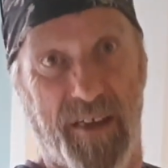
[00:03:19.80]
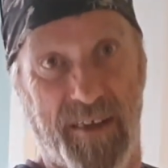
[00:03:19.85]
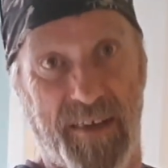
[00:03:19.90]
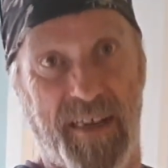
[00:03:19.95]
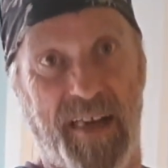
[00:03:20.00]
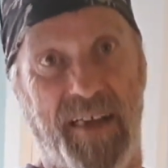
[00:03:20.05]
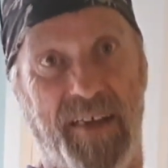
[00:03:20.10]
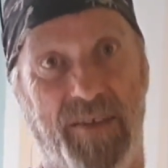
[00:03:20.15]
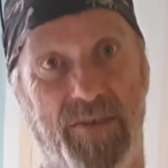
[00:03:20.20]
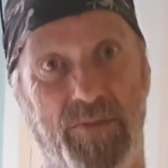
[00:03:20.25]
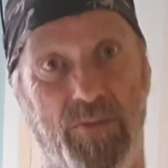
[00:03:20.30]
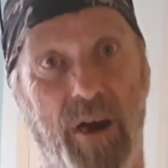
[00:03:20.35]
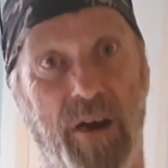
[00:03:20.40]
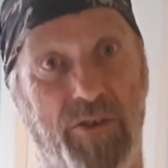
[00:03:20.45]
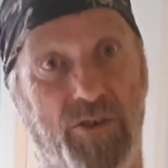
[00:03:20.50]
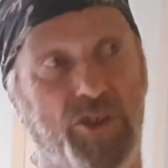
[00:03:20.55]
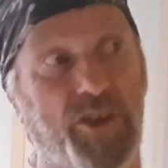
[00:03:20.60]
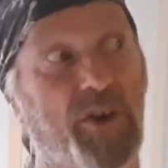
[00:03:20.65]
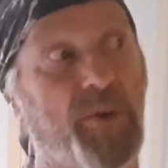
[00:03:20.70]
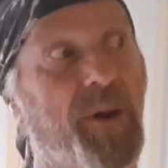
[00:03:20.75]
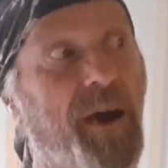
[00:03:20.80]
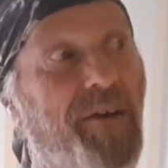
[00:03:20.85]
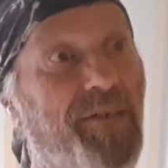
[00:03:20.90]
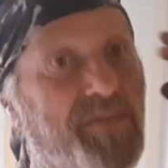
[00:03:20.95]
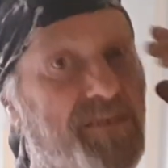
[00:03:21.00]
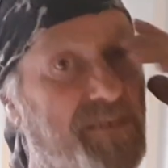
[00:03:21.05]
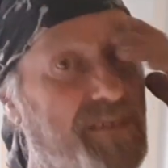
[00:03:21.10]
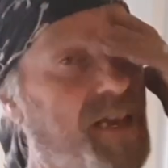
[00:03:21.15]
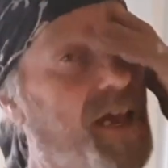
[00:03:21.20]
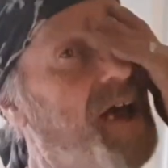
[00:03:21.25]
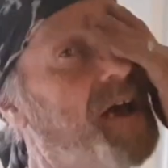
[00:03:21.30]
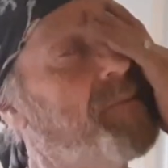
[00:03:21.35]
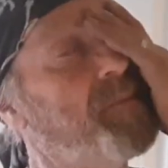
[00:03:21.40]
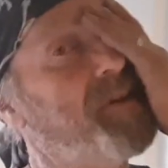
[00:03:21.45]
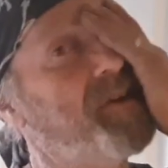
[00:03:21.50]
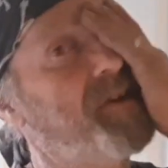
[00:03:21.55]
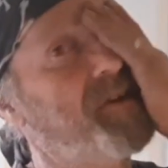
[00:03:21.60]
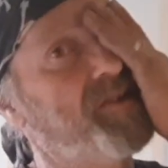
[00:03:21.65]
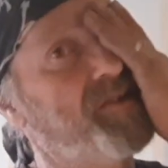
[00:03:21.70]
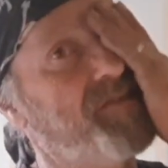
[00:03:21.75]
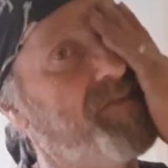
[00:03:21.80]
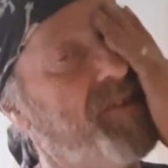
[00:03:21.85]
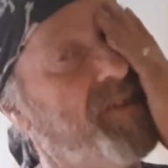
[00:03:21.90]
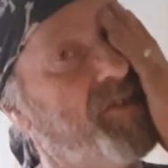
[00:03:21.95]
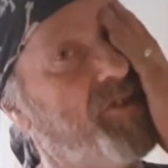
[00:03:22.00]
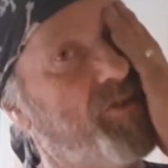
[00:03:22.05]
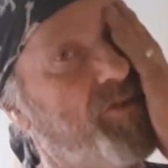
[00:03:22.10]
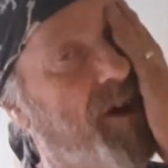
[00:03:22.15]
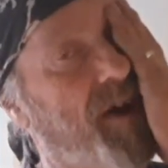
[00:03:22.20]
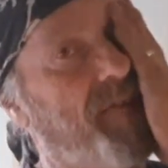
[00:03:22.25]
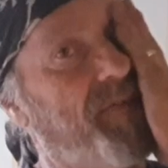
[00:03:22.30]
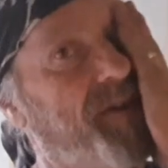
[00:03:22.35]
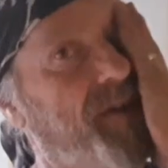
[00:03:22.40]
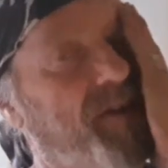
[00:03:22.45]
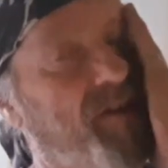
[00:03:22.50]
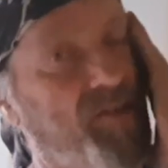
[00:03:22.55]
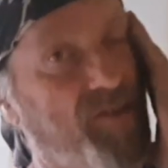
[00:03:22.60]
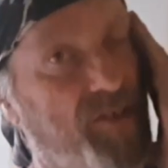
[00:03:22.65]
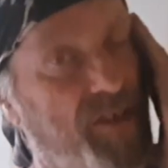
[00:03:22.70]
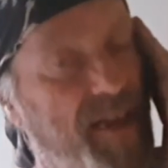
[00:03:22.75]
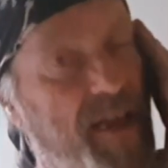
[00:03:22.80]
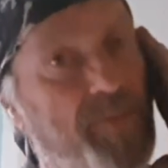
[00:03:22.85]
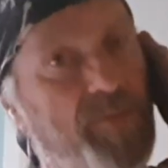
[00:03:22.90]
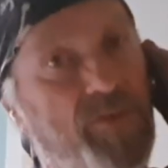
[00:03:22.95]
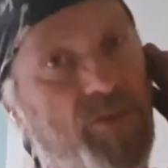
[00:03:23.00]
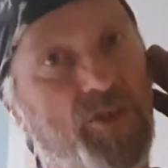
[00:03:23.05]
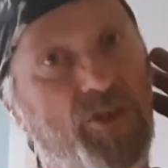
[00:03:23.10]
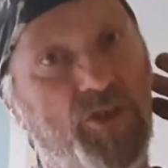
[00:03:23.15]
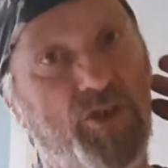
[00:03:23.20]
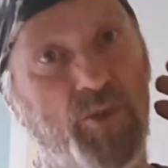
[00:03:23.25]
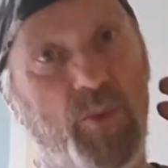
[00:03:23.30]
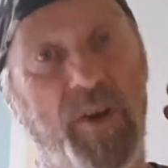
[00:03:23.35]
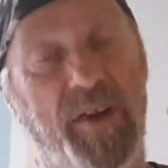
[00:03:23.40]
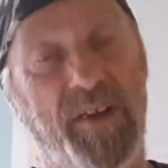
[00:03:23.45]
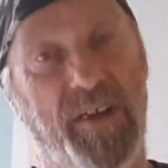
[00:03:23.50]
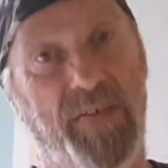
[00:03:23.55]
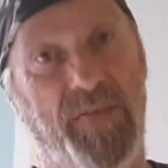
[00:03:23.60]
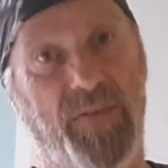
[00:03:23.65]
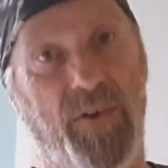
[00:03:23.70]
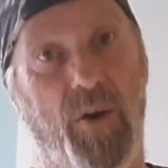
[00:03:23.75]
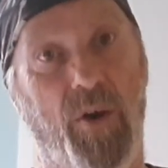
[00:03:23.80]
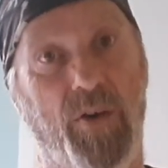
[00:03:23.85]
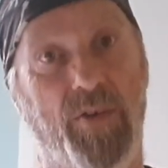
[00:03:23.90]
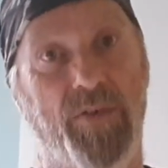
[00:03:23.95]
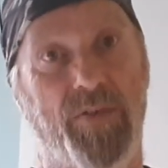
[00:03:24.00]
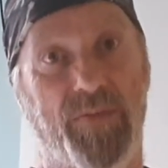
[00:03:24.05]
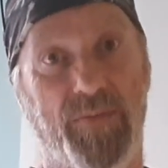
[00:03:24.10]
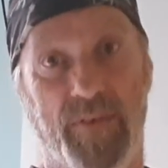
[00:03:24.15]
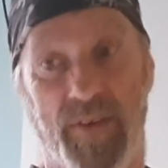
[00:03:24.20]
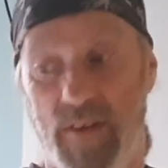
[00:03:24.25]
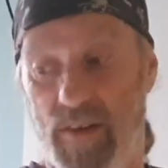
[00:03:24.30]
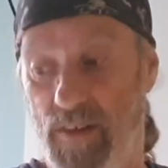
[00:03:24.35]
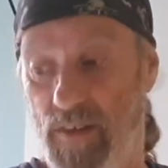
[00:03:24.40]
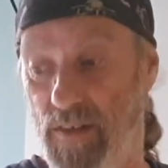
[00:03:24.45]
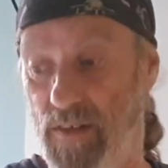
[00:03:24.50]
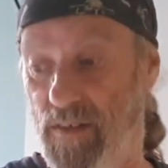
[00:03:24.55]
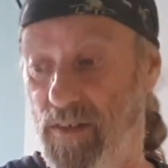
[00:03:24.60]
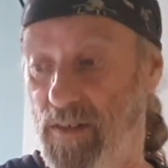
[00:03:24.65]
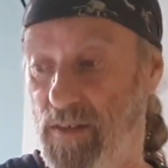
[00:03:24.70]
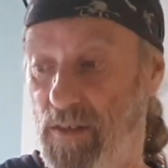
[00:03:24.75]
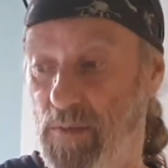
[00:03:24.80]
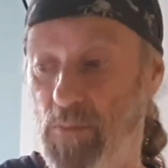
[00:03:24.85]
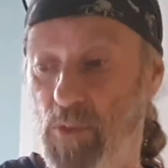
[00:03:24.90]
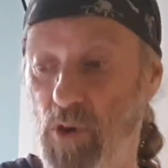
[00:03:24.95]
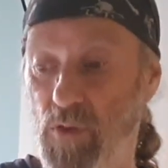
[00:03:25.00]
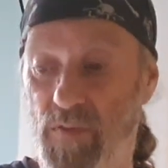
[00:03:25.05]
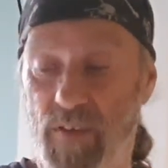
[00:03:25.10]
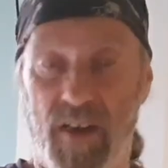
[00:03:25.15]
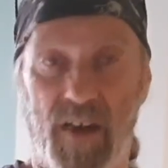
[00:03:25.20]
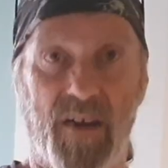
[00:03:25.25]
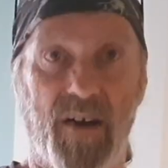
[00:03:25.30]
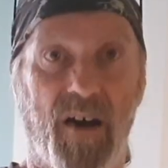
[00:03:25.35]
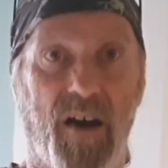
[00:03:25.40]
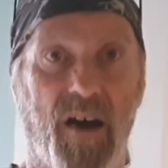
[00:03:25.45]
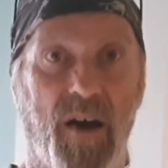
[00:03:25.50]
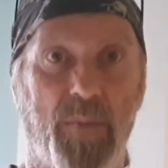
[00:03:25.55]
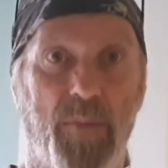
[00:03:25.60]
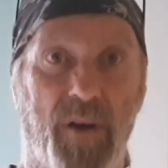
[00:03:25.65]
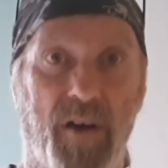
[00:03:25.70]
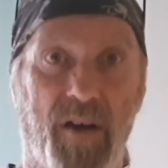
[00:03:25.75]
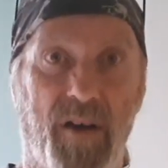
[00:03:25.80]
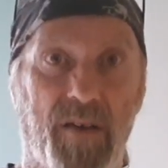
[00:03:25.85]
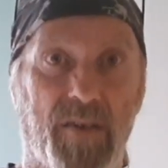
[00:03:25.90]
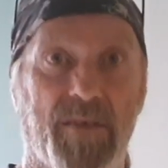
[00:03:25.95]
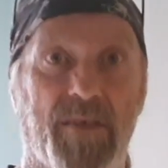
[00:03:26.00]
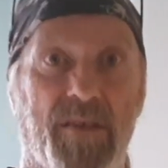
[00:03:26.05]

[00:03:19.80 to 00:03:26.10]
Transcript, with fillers: nearly about two hours there because we're in traffic. I know. It's worth a try. The moving car park.